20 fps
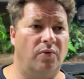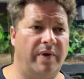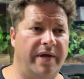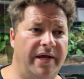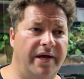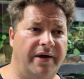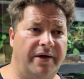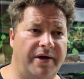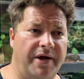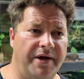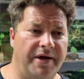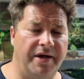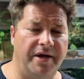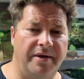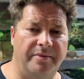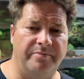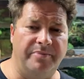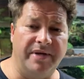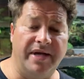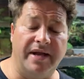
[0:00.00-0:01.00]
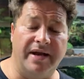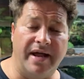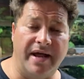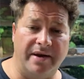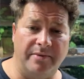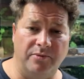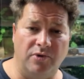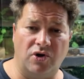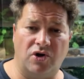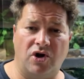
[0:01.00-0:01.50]
We are going to be at
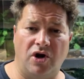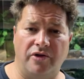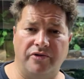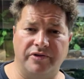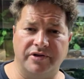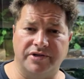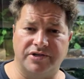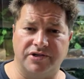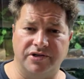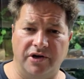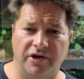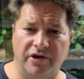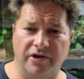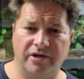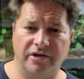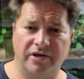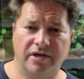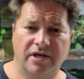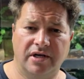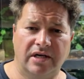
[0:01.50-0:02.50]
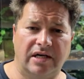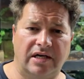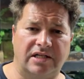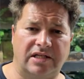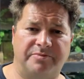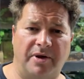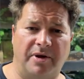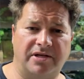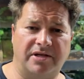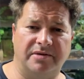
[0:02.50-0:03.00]
Animal Con this year.
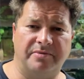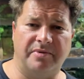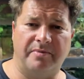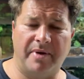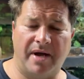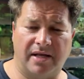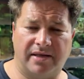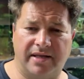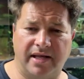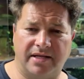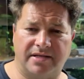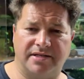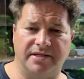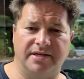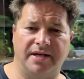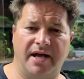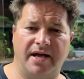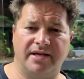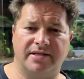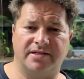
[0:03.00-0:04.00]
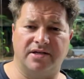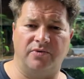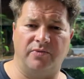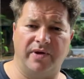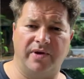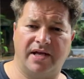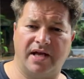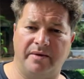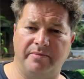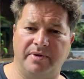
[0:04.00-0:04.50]
Spoke to him about that today, so
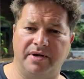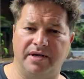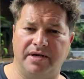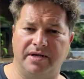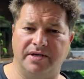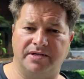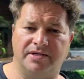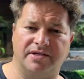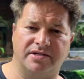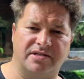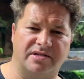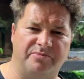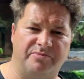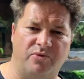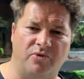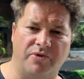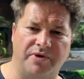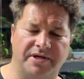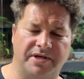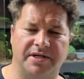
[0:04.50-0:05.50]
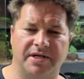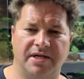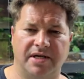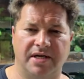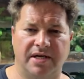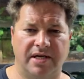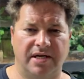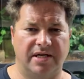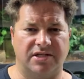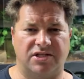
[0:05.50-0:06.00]
we're coming in to support it.
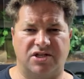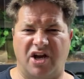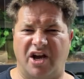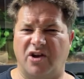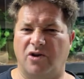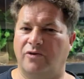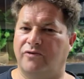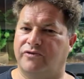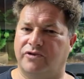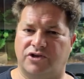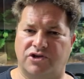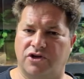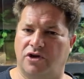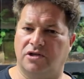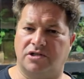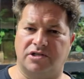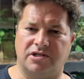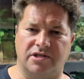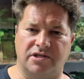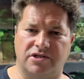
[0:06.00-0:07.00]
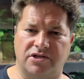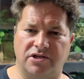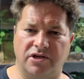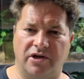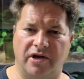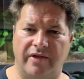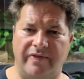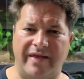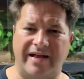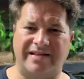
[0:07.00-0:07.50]
It's going off the charts this
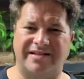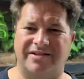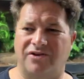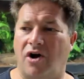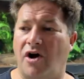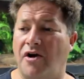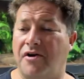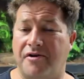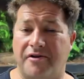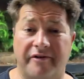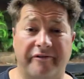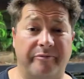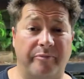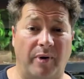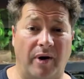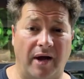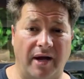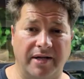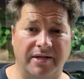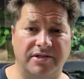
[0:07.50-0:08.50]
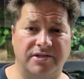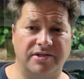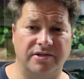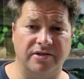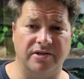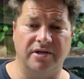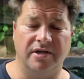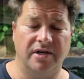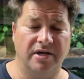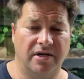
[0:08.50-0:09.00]
year, and that's in honor of Brian
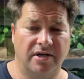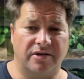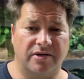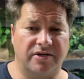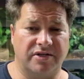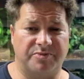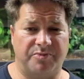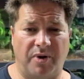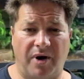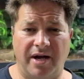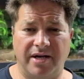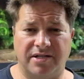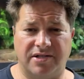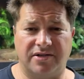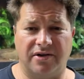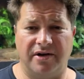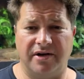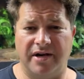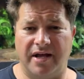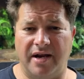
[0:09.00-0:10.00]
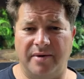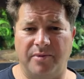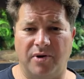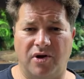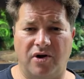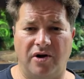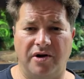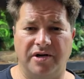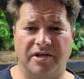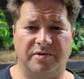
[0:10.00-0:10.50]
too. Because Brian started Animal
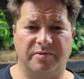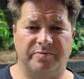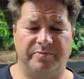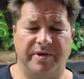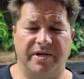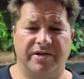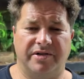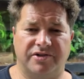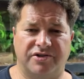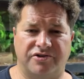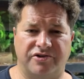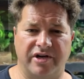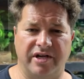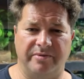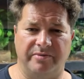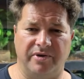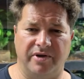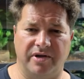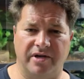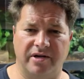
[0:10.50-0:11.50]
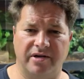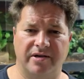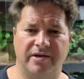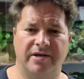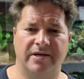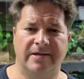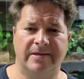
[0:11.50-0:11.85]
Con, it's been his dream, you know?